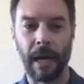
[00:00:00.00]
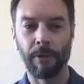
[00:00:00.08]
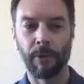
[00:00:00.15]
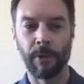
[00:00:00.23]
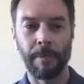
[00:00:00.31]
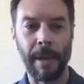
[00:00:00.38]

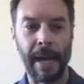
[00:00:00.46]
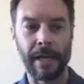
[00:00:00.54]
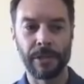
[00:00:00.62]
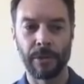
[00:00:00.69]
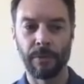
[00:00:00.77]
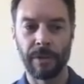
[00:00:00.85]
would
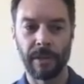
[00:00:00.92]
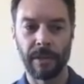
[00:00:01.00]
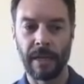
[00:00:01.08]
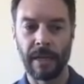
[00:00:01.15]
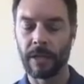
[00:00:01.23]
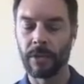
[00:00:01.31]
imagine within
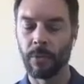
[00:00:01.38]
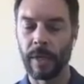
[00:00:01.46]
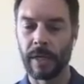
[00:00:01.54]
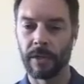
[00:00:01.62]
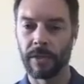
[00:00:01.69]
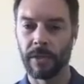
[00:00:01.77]
the next
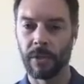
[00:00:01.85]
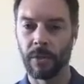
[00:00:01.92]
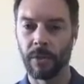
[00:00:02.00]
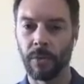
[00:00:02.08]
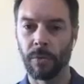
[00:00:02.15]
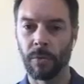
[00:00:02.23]
week or
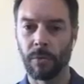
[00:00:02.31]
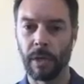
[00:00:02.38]
two,